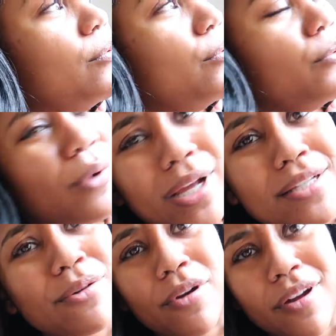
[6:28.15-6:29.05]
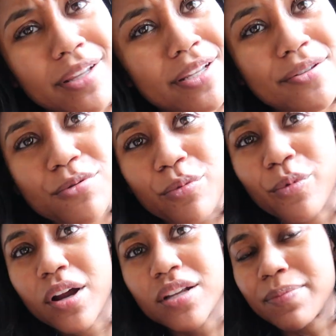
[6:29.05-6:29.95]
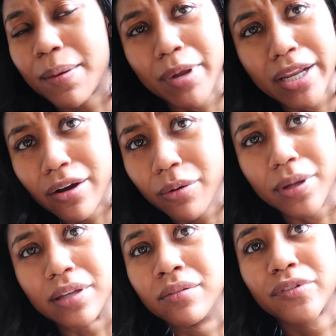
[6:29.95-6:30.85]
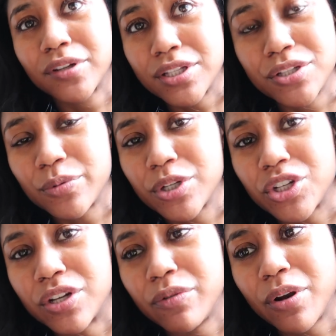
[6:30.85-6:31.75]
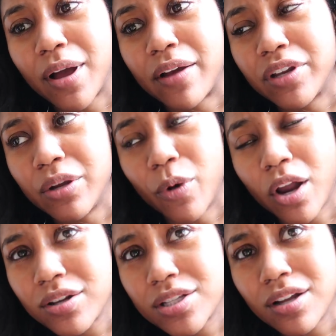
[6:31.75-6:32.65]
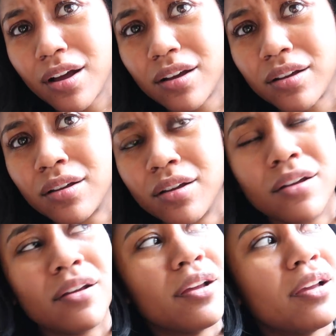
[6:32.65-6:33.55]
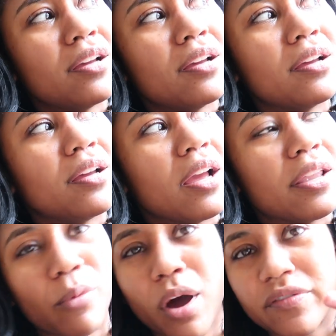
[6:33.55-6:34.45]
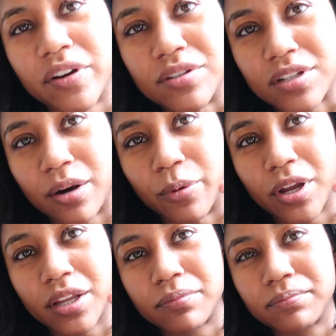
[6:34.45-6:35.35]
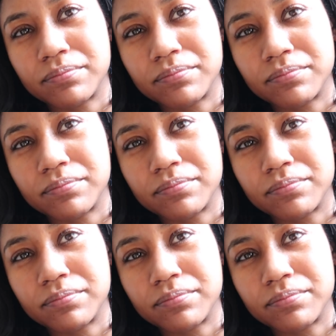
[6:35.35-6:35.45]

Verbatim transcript: what is going on at this school? Where is my money going for this tuition? And we don't have any water in stock. And the water fountain's not working.